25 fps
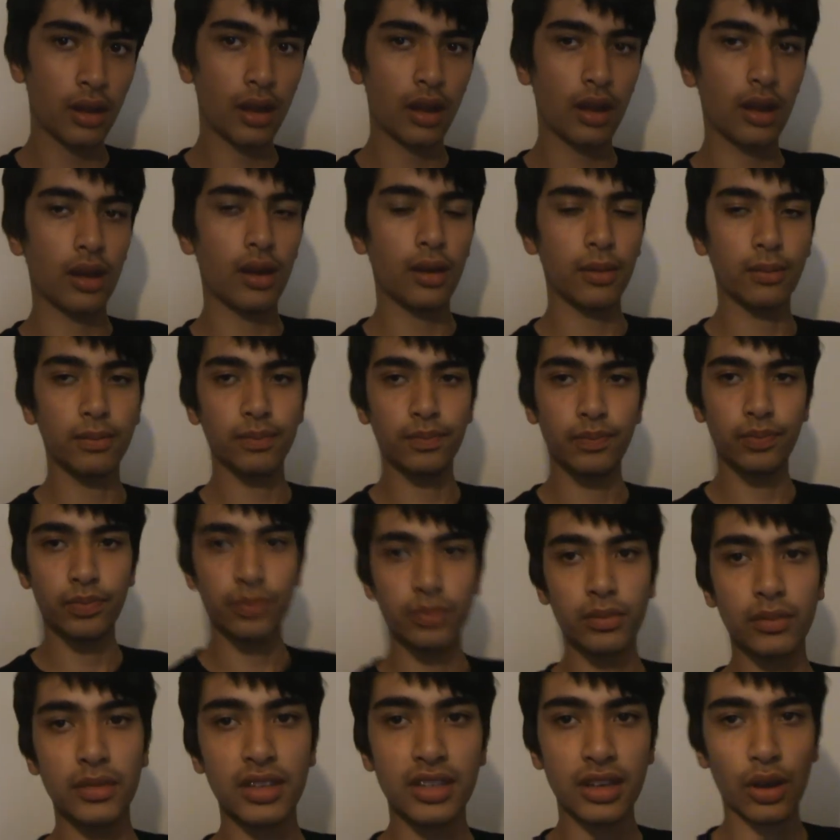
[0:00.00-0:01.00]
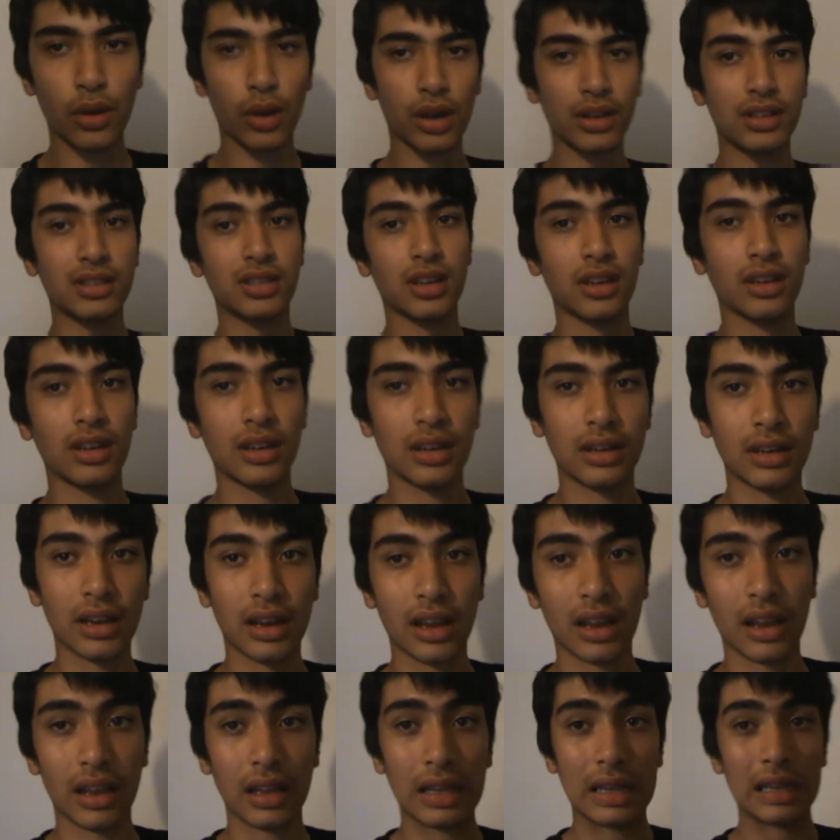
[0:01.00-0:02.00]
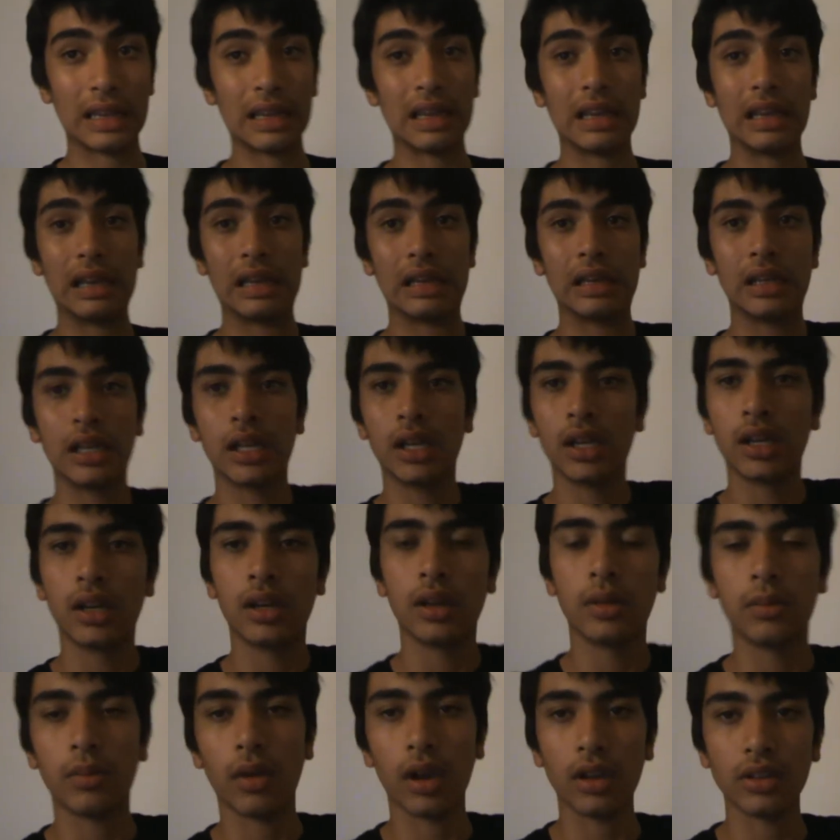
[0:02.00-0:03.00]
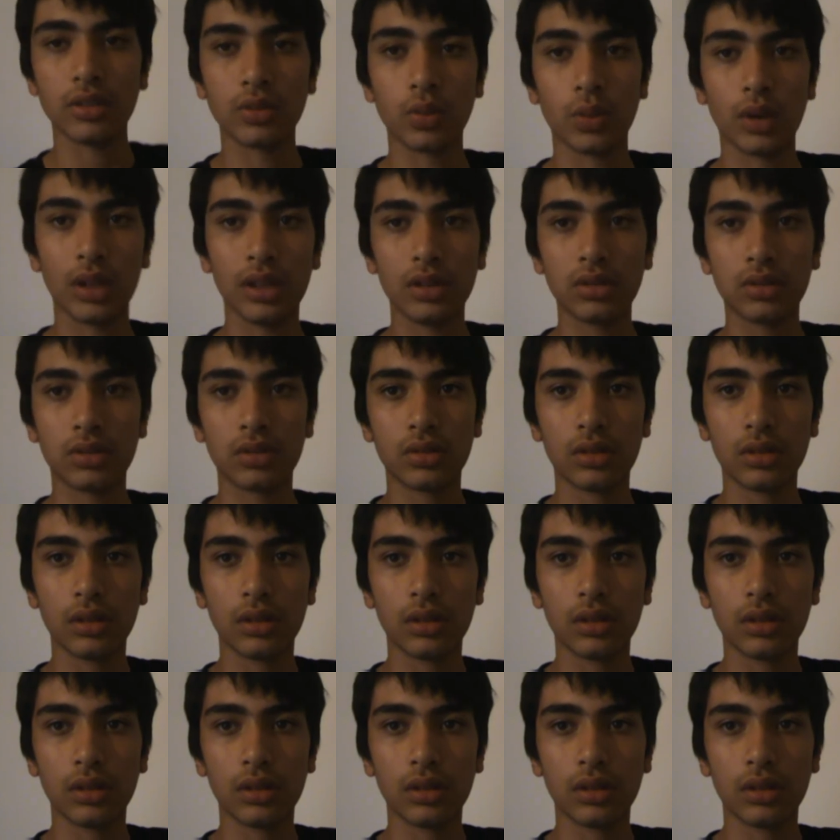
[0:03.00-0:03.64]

Um, so I decided, uh, might as well.